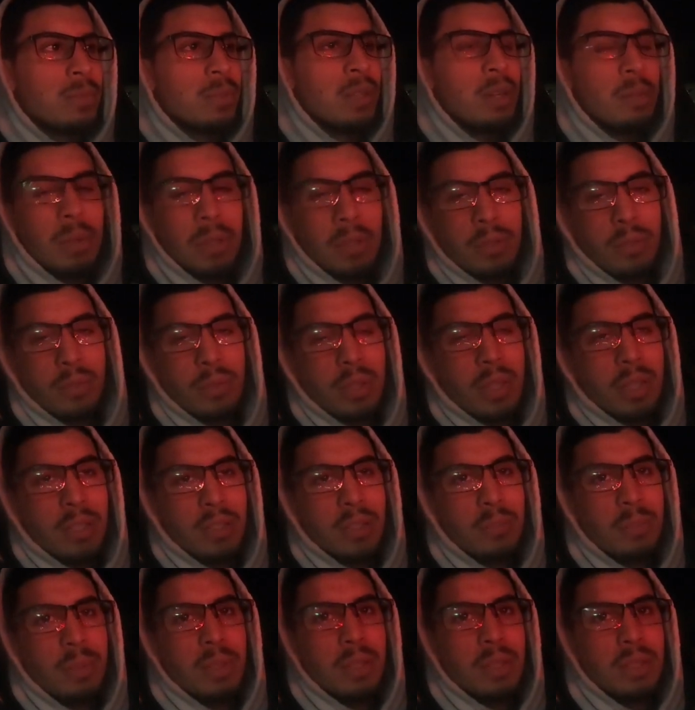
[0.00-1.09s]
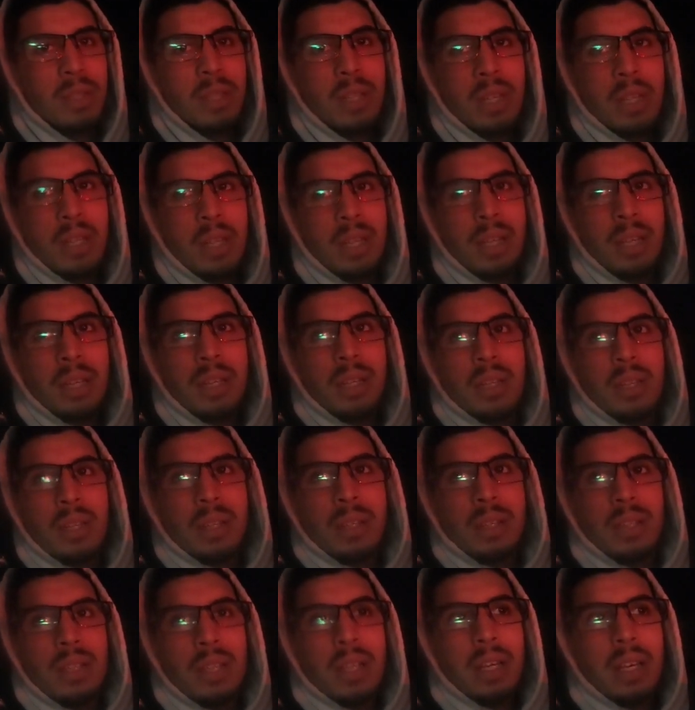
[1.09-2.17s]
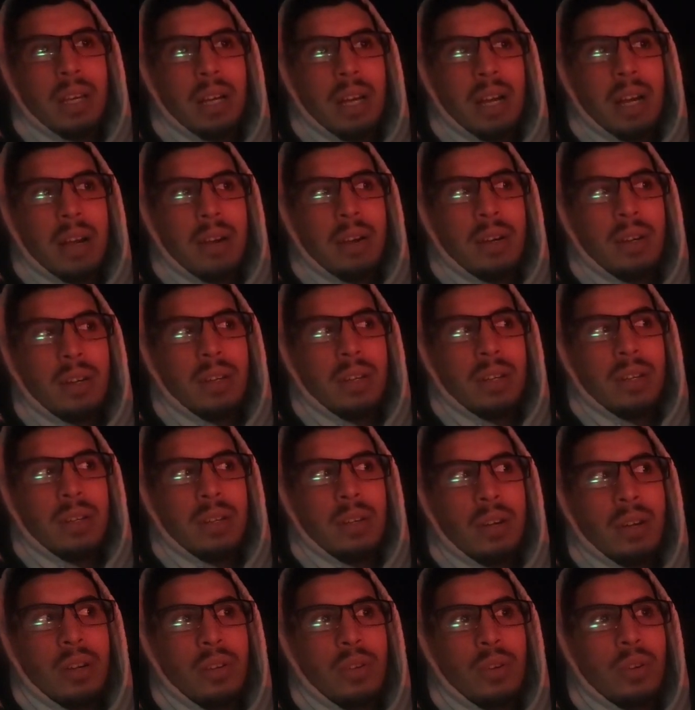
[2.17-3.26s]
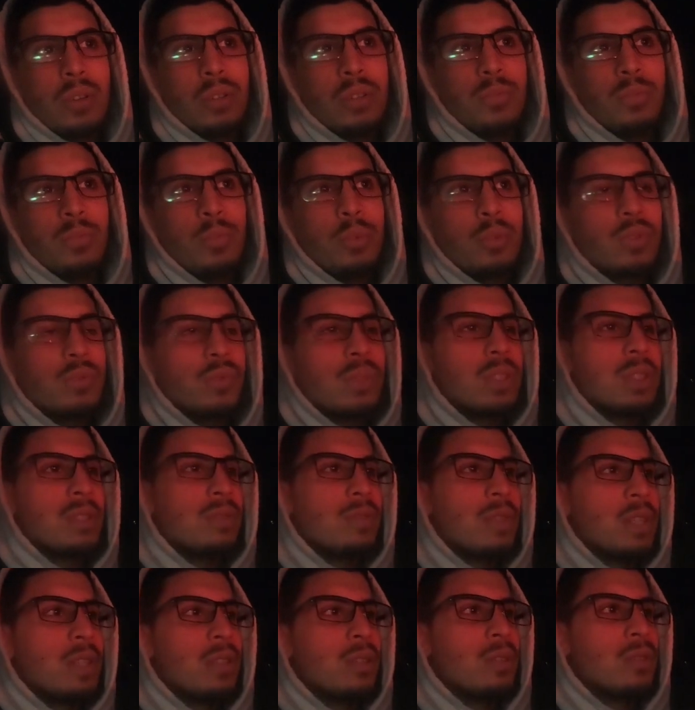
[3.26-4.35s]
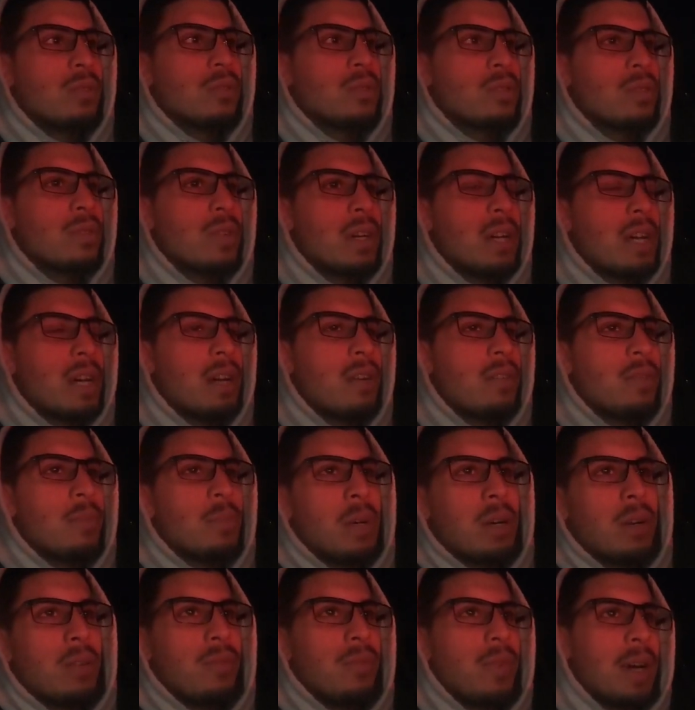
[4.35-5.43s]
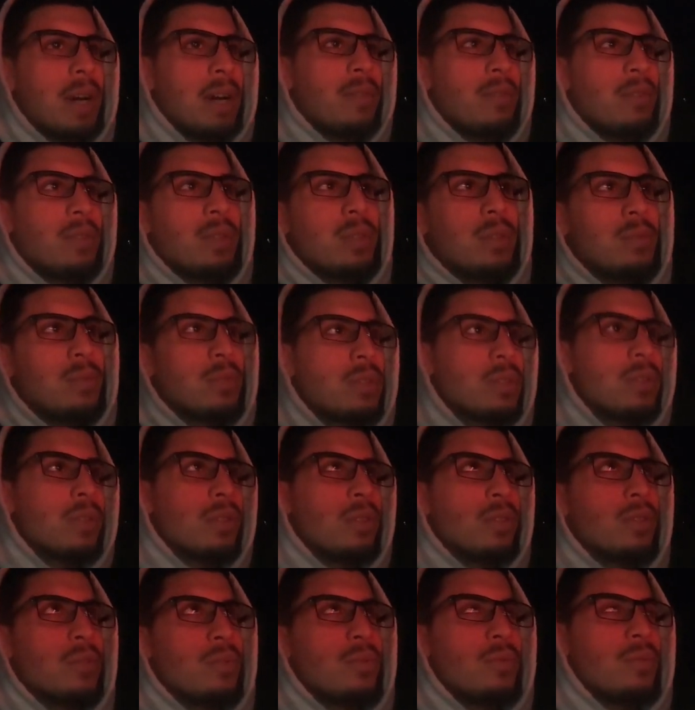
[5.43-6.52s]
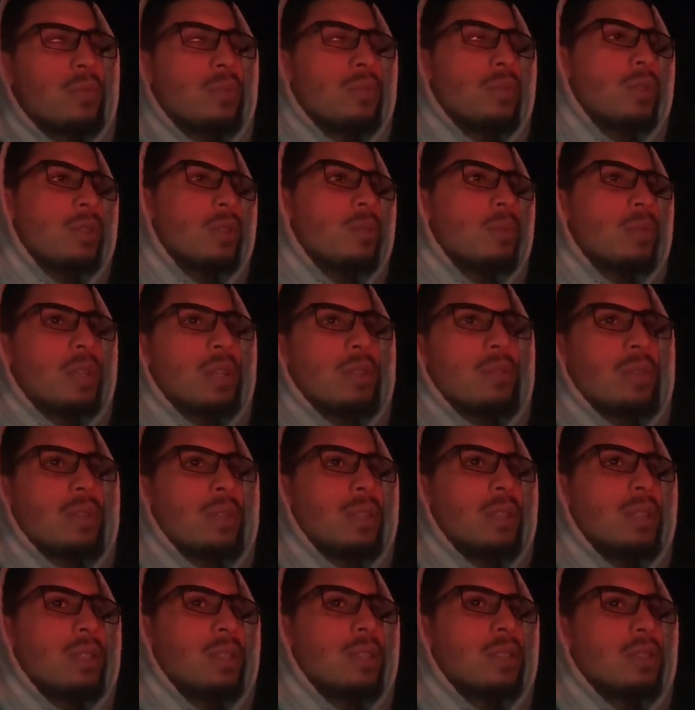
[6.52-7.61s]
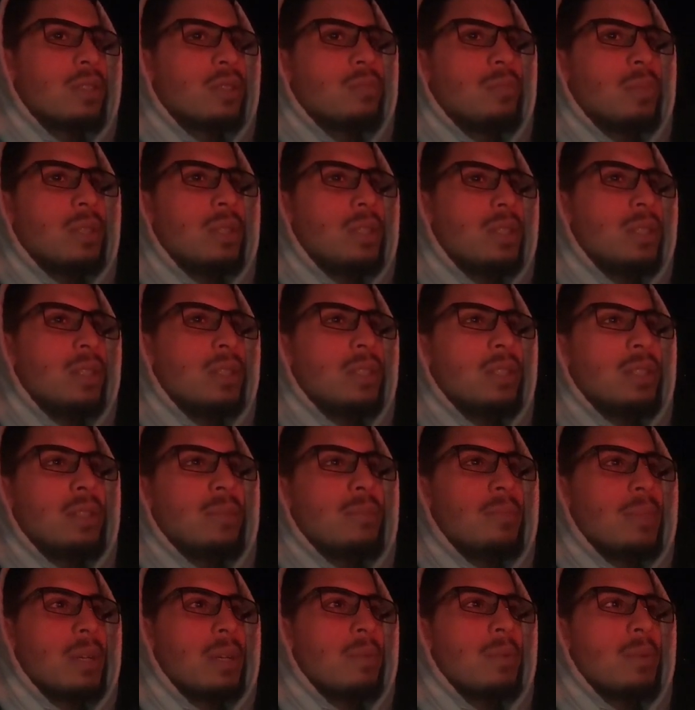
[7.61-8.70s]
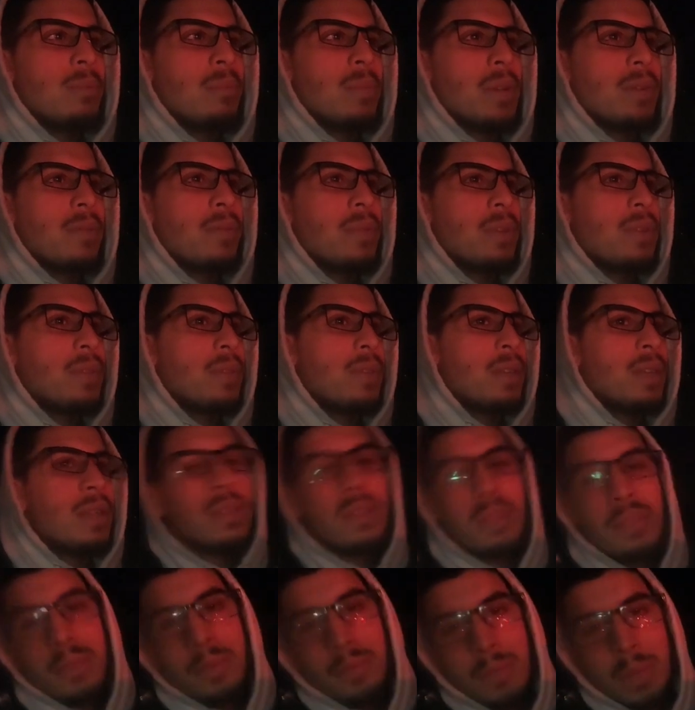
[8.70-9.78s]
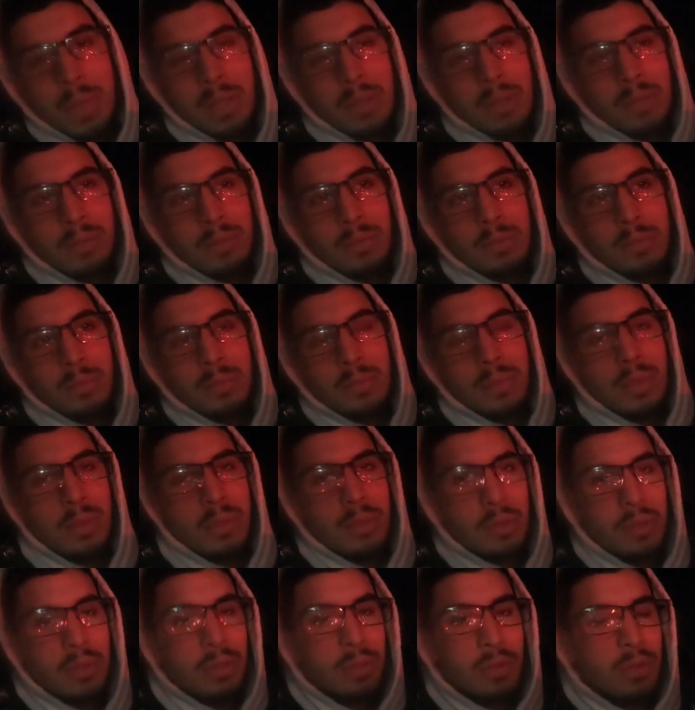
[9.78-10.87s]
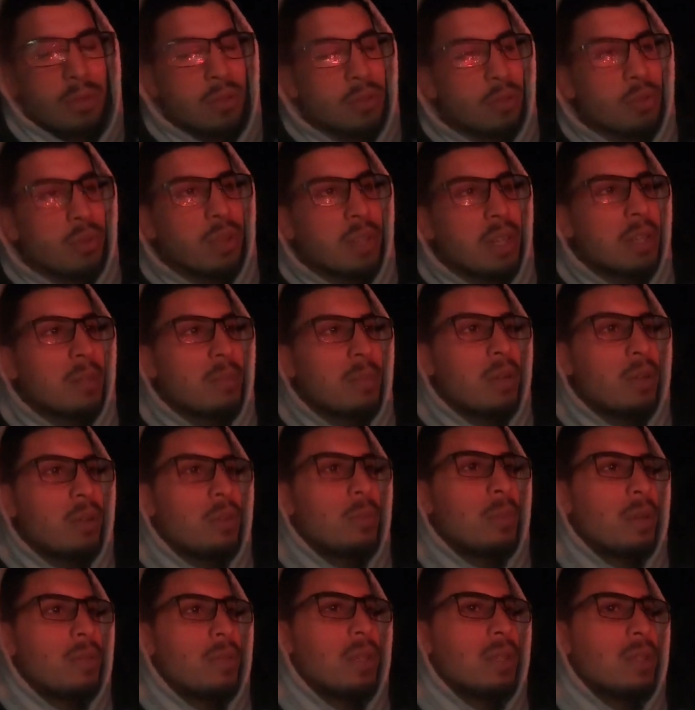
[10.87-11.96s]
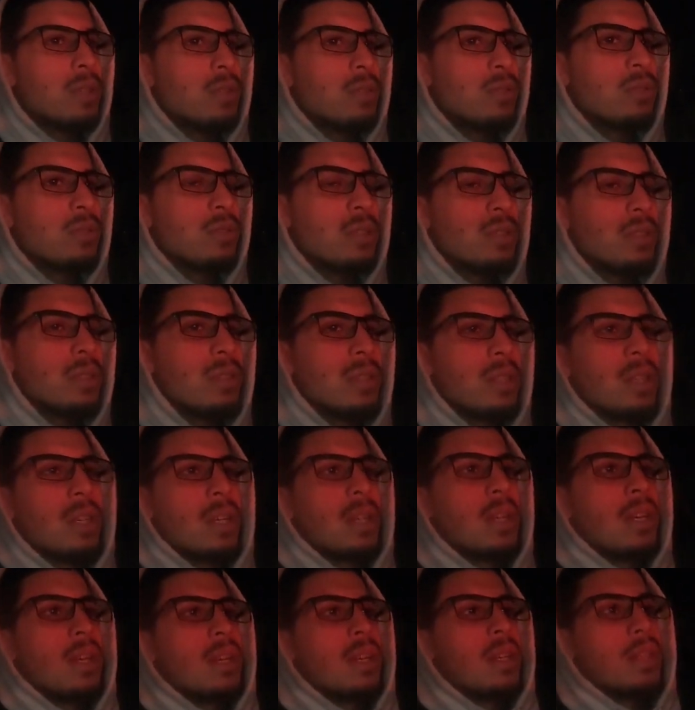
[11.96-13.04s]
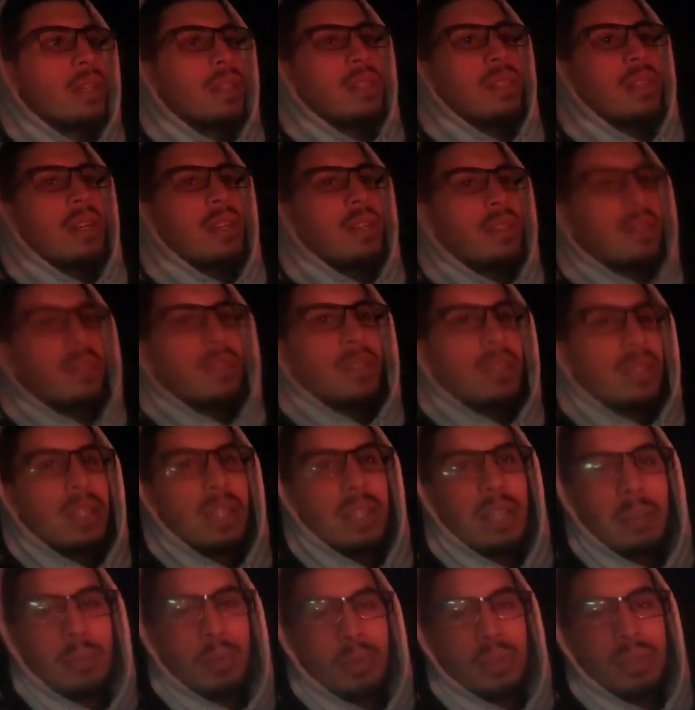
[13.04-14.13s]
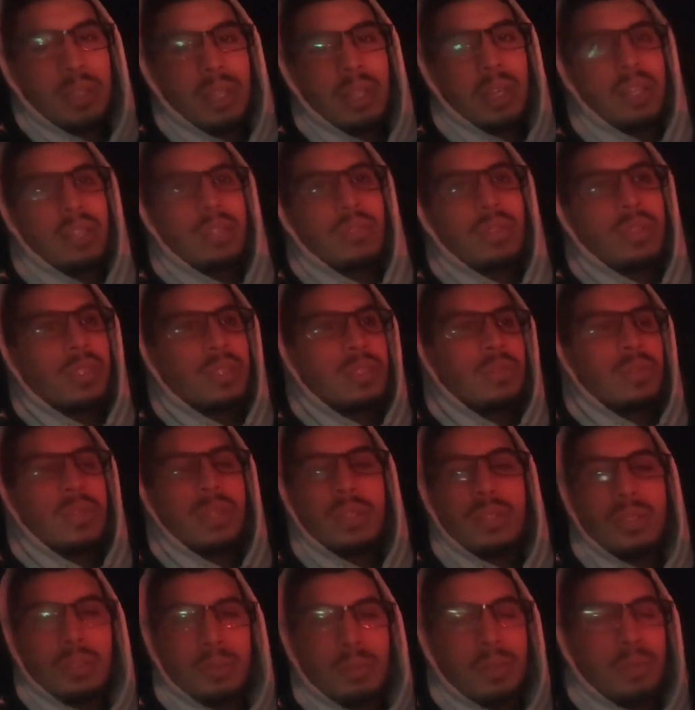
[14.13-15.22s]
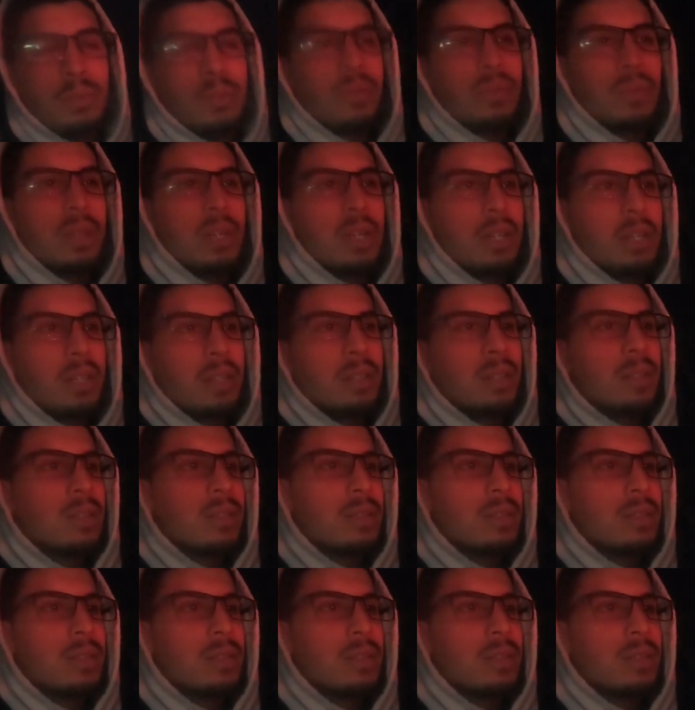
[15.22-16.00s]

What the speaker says: on my YouTube channel. Should be like all the most recent videos. If I have about five of them, three of them, whatever it is, it should be maybe my 15th video. So you just go scroll down on all my videos, you see it. it's not like I posted like 300 videos before I,